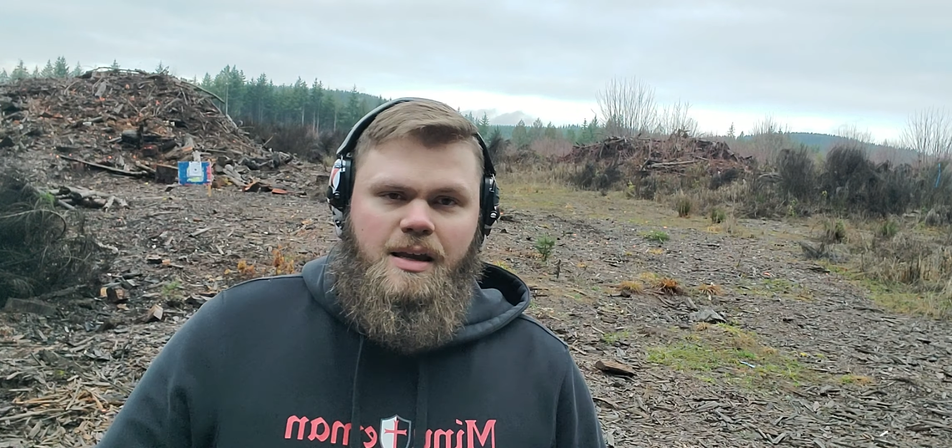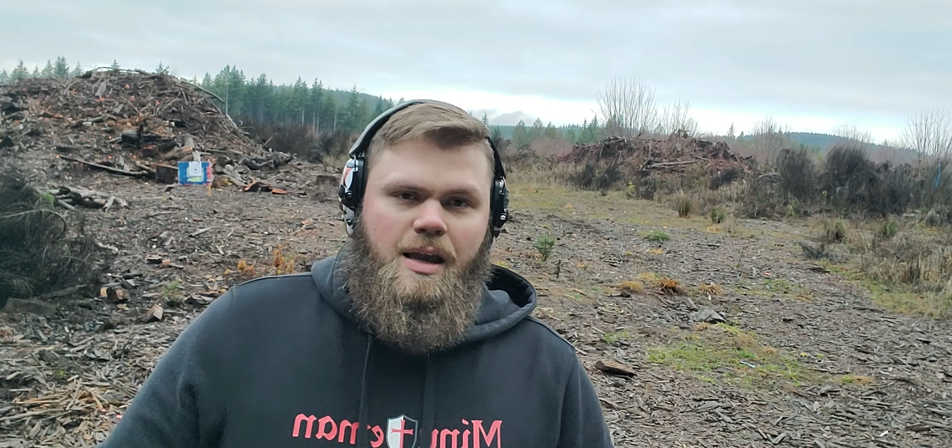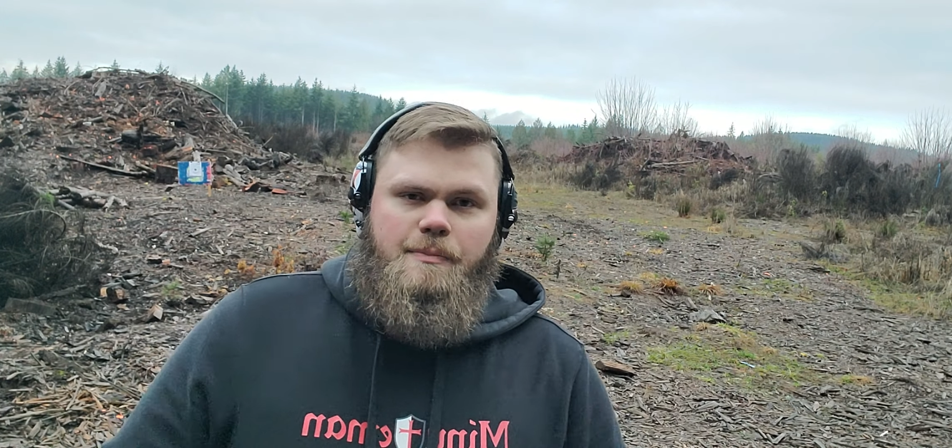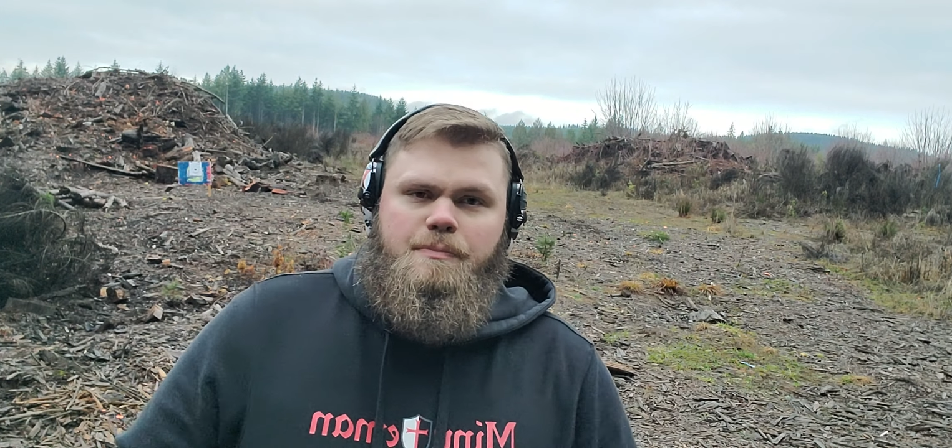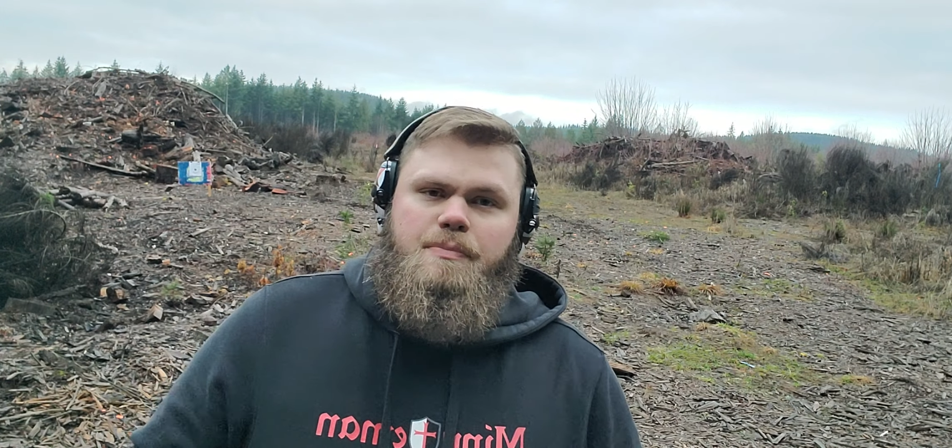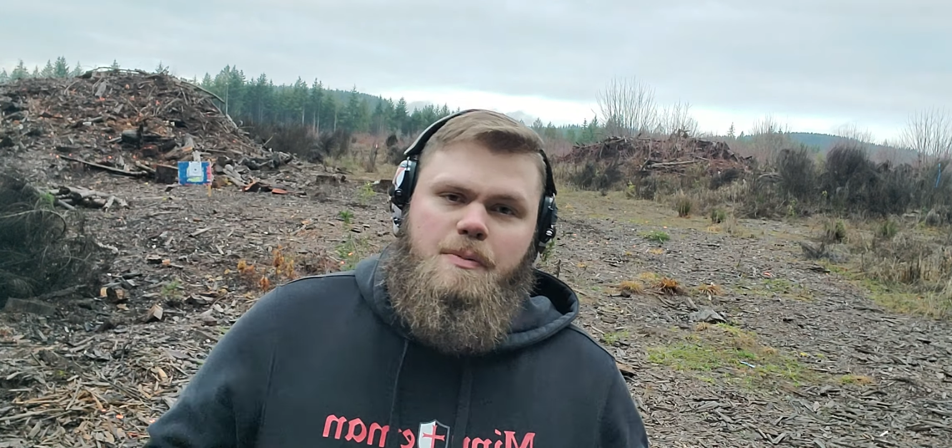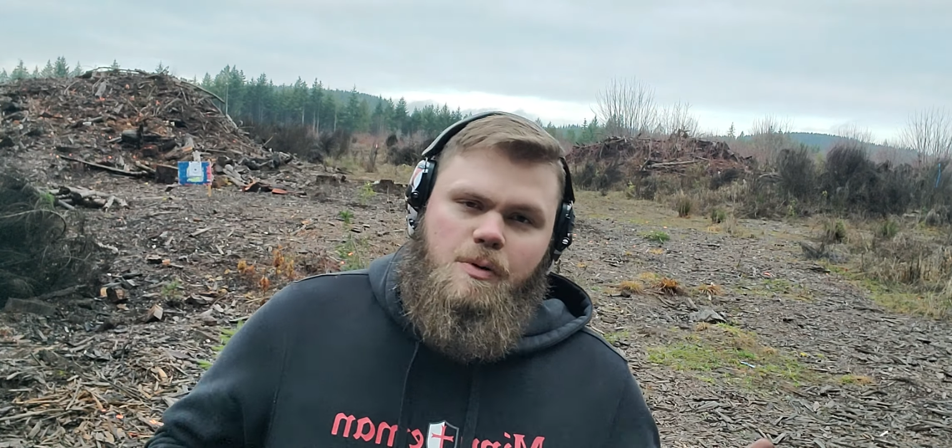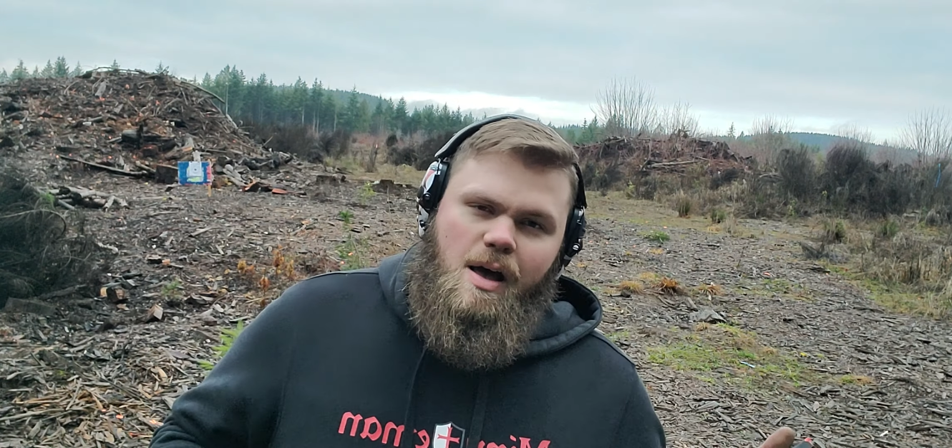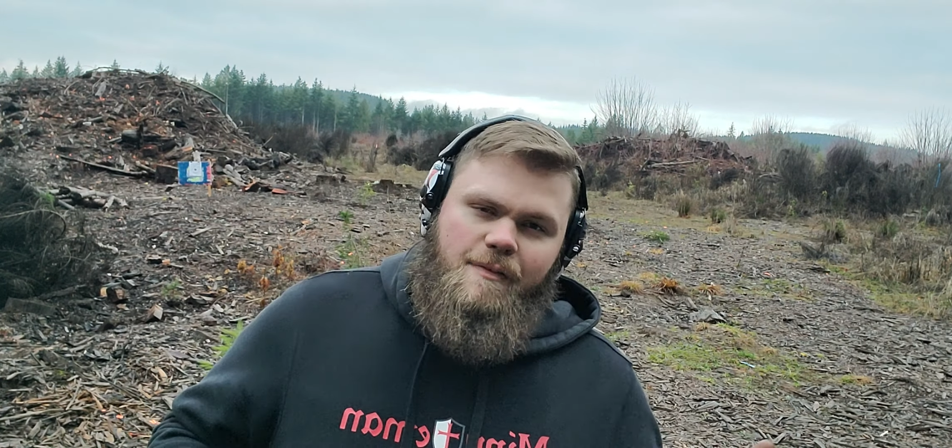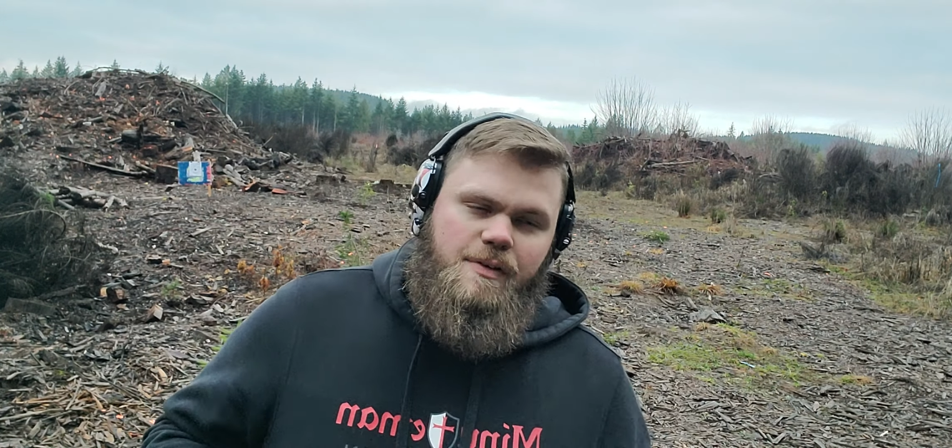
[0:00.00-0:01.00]
And
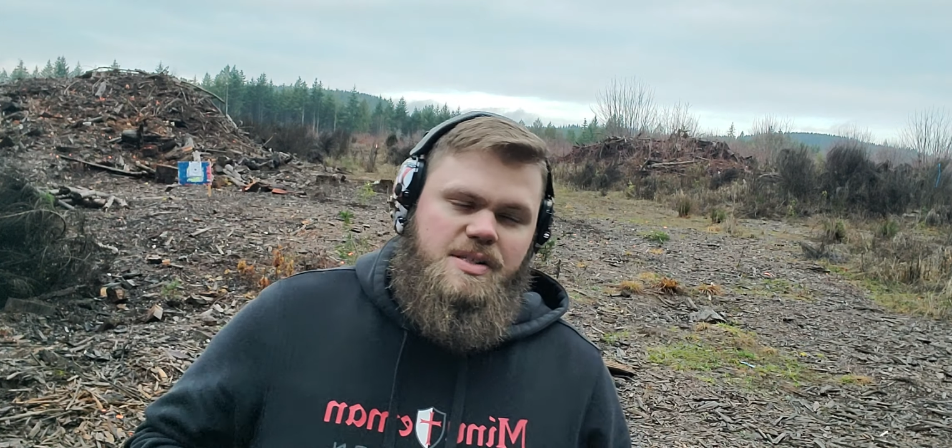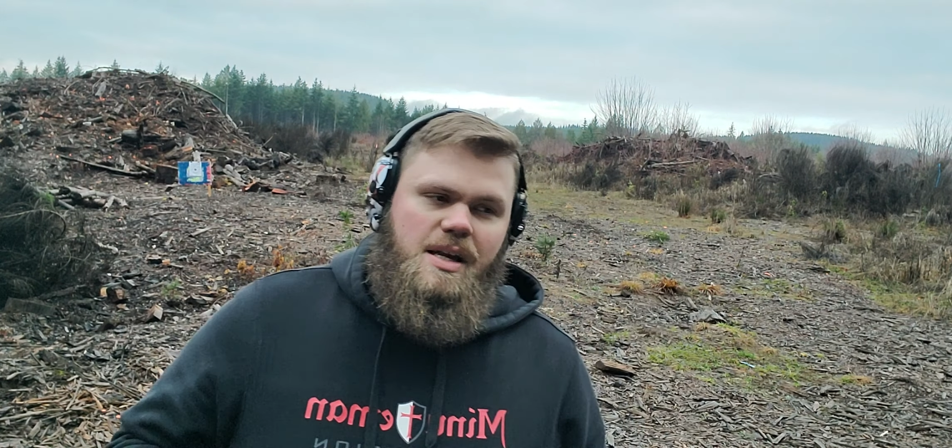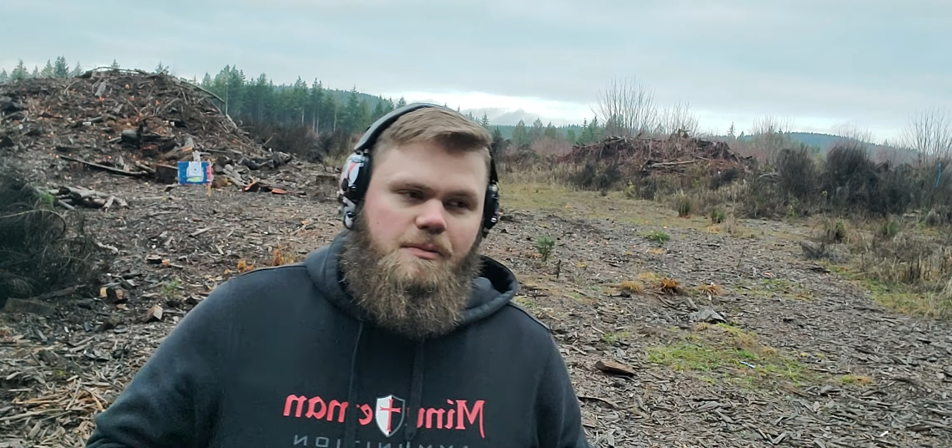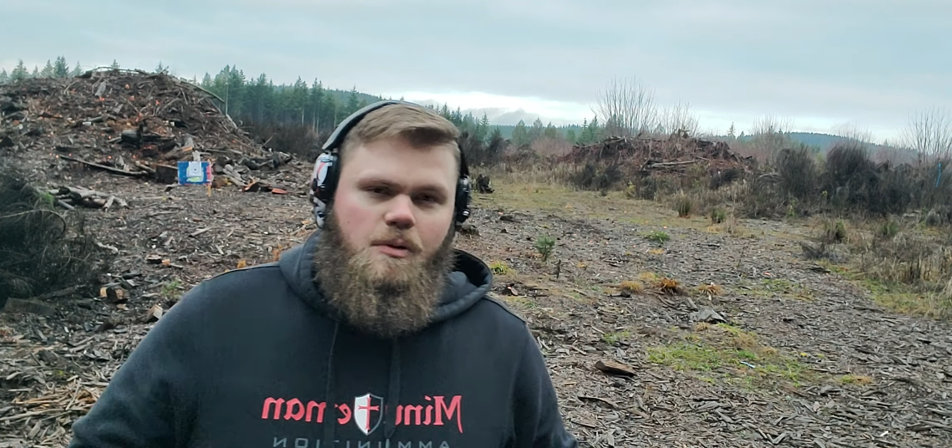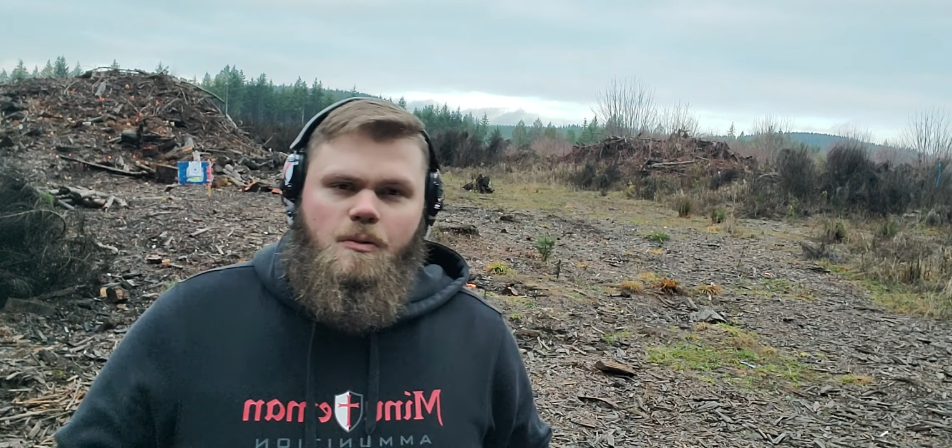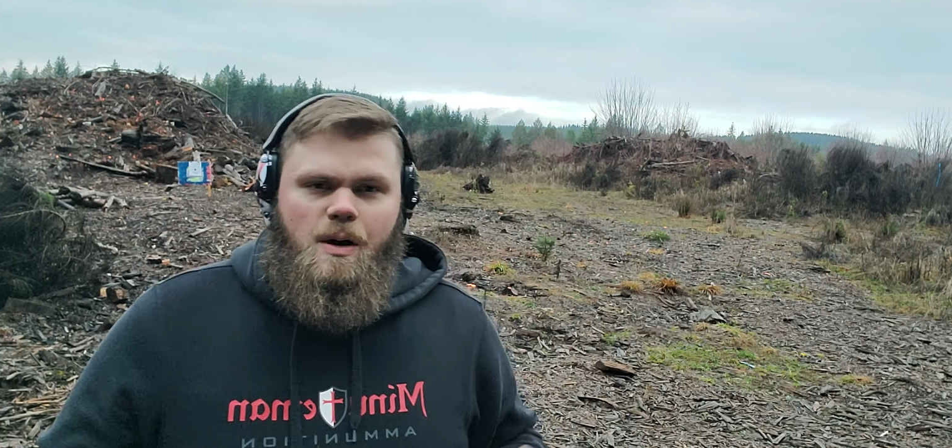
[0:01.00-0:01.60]
people often say, well,